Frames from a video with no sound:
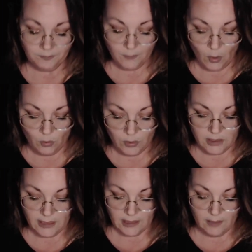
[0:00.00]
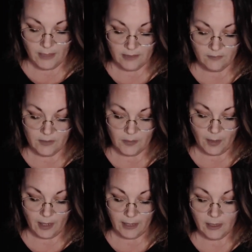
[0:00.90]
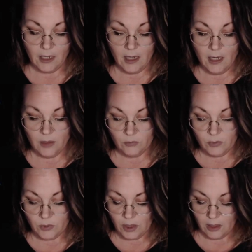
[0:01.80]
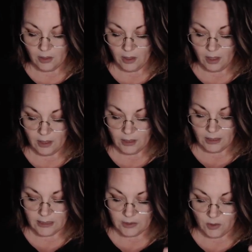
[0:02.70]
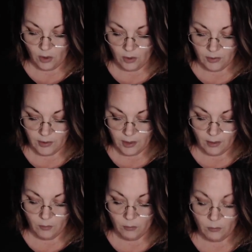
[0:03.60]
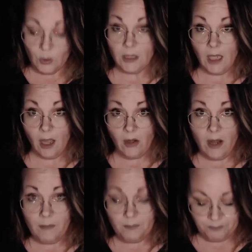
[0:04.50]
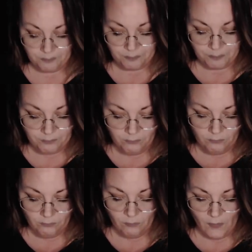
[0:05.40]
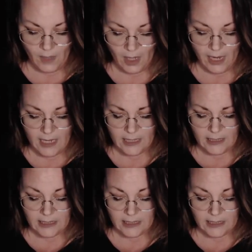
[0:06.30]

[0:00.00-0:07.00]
which is at the base of the spine. The root chakra is called the Muladhara, and it